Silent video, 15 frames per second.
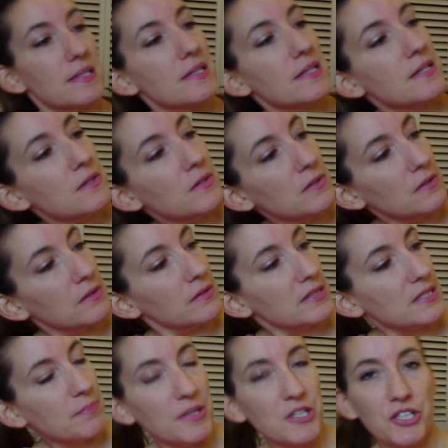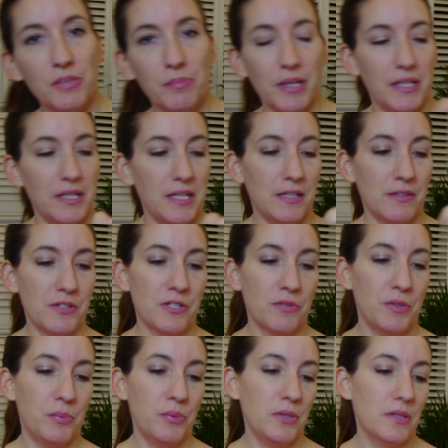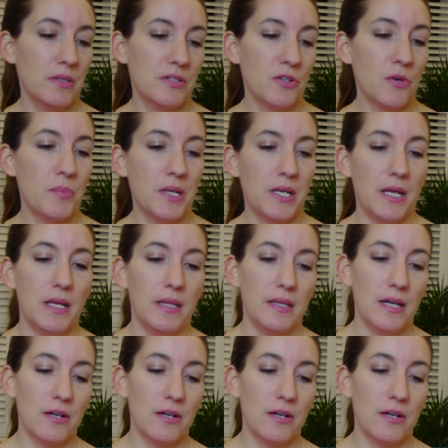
this little spongy bit in here, so when you put the soap in it,